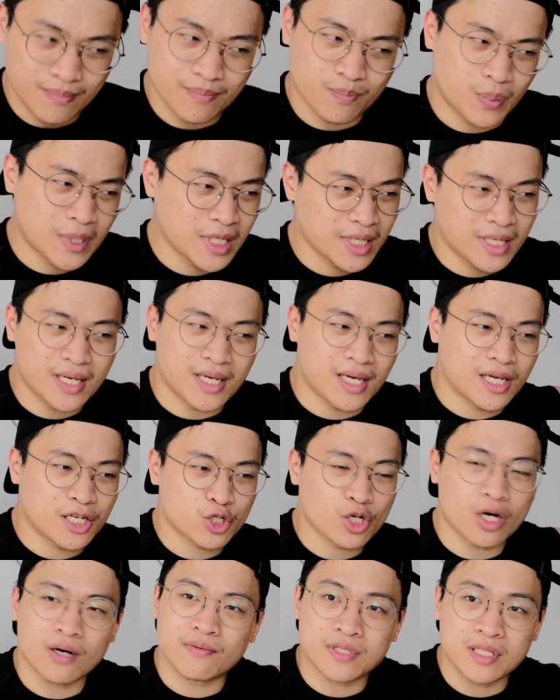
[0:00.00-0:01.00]

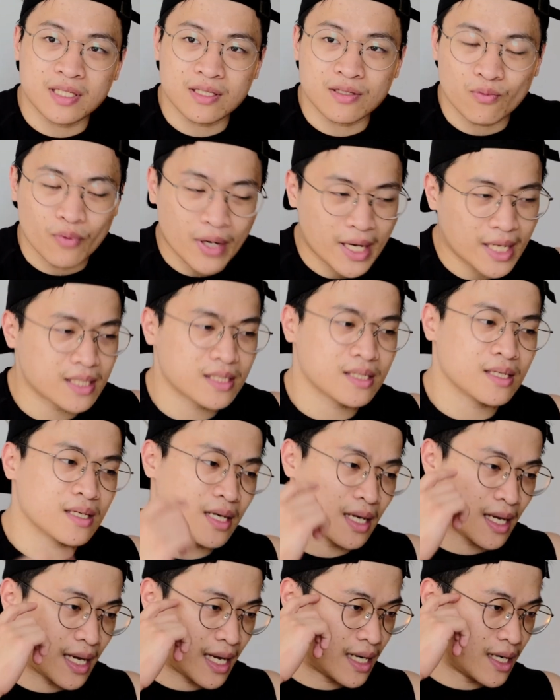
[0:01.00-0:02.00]
peak-ish off-season
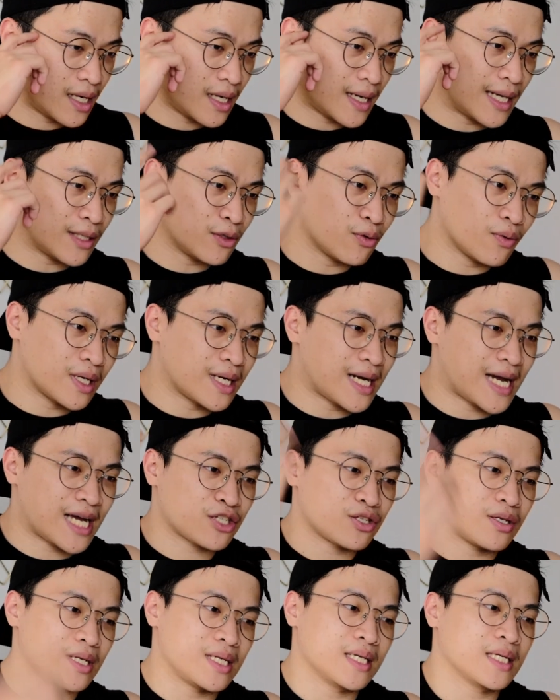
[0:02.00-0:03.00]
weight, and I don't want to
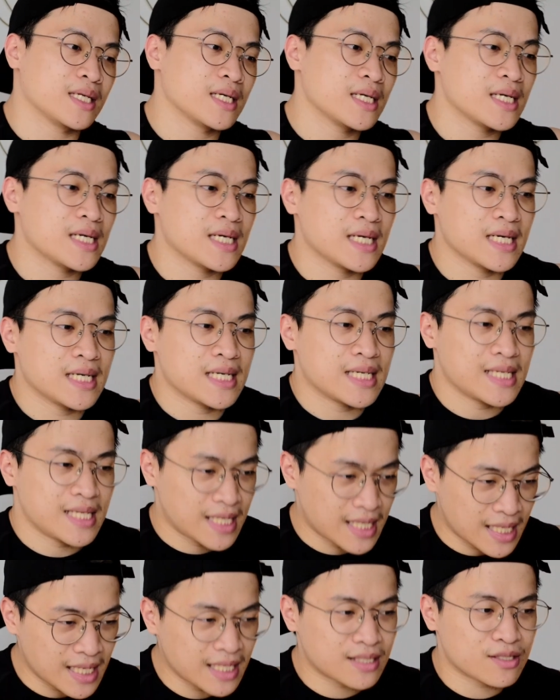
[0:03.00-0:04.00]
actually
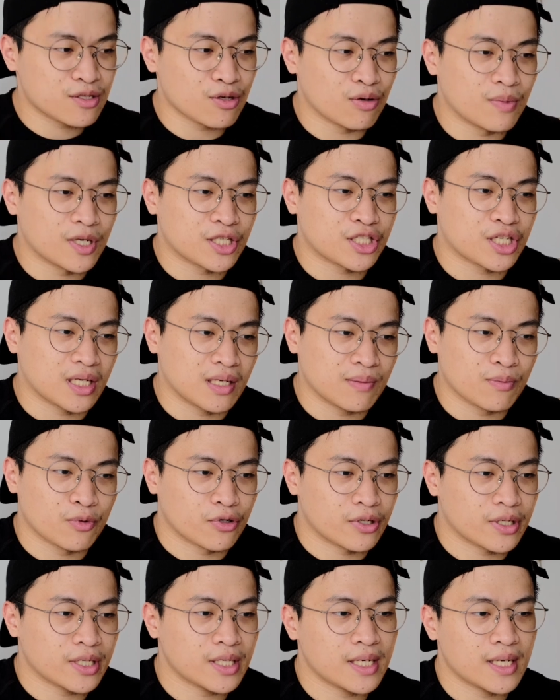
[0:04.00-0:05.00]
eat so much
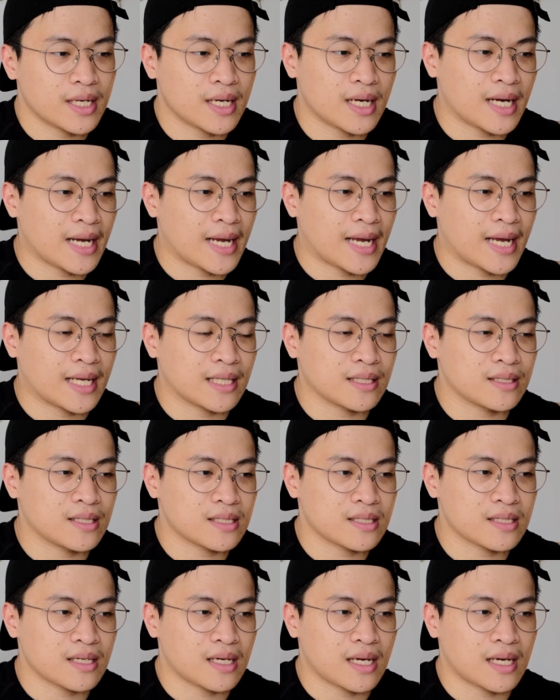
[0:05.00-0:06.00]
anymore. And
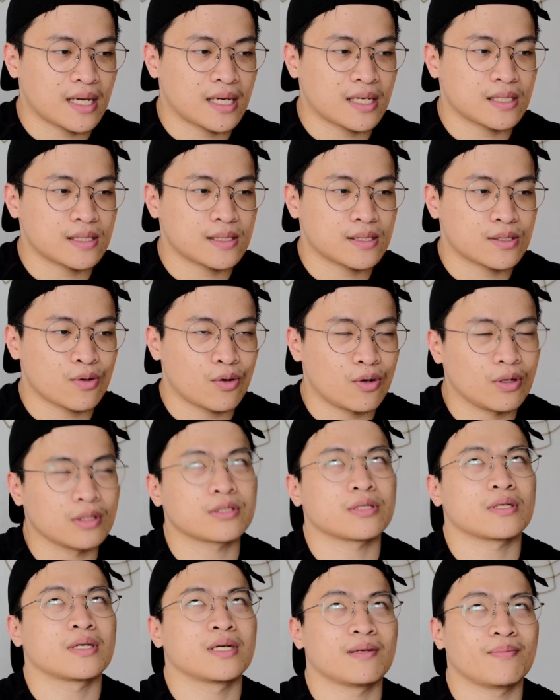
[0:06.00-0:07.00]
this is
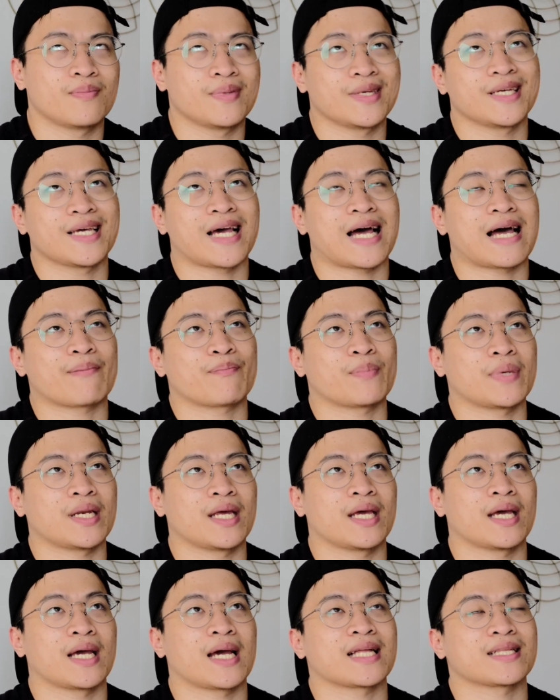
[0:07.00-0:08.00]
also gonna be
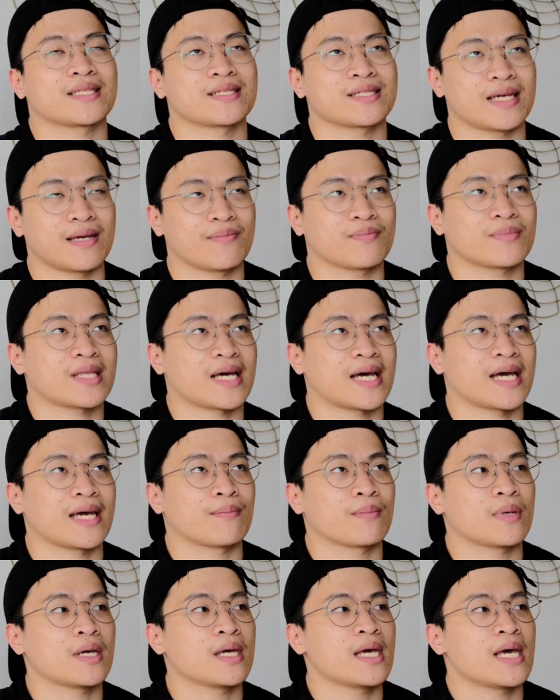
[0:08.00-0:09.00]
happening at the same
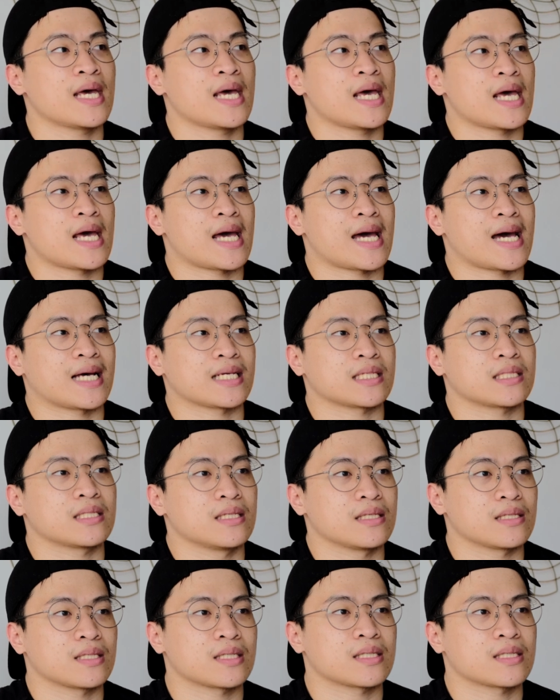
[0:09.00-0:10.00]
time as
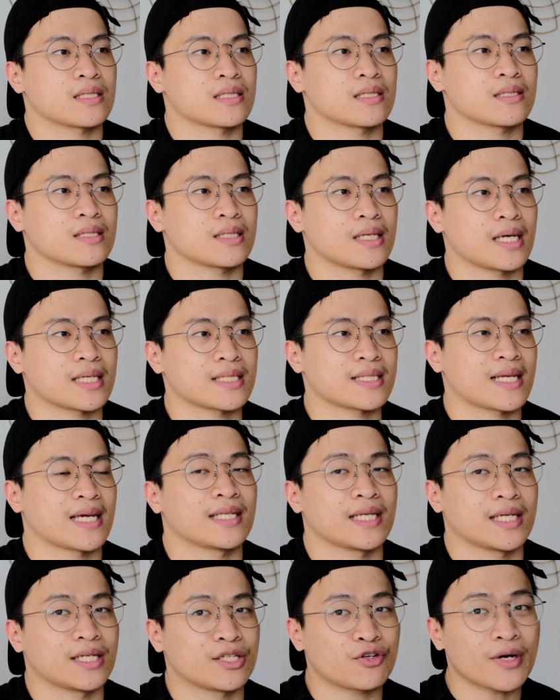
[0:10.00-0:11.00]
this
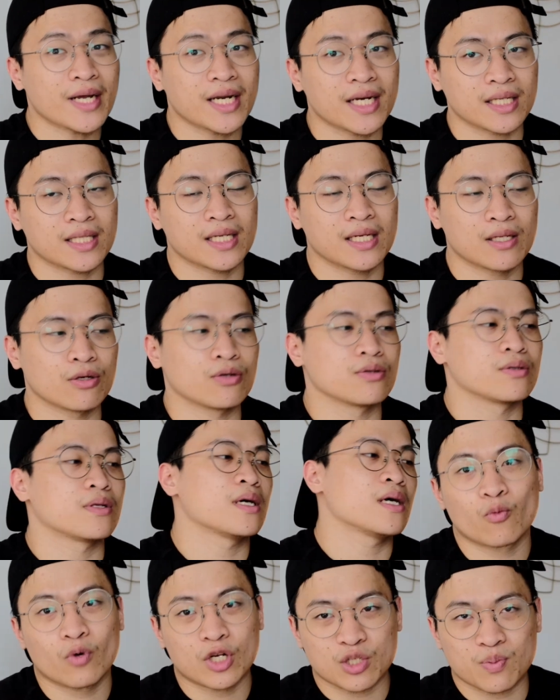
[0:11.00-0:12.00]
extended training deload,
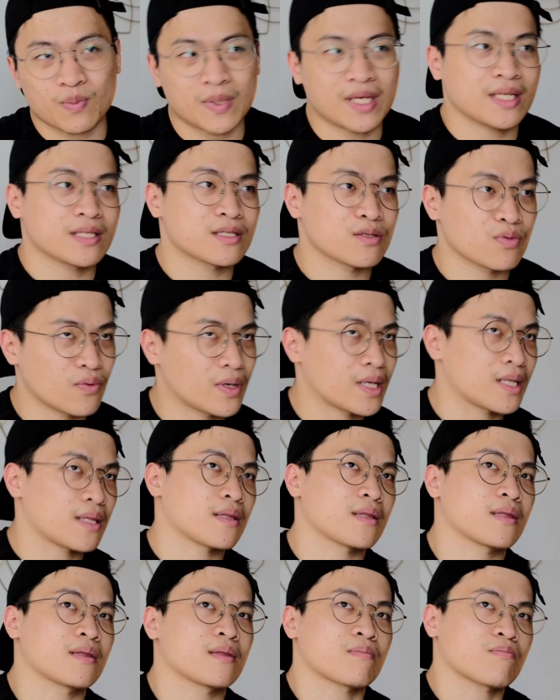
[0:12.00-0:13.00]
which means
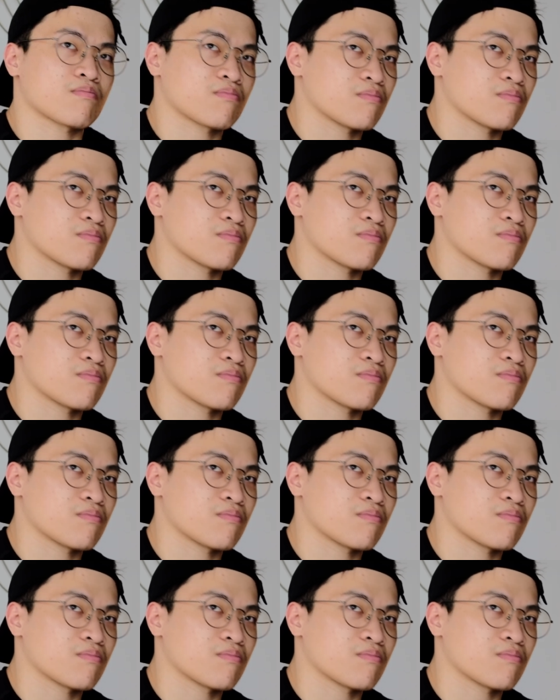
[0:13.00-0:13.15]
with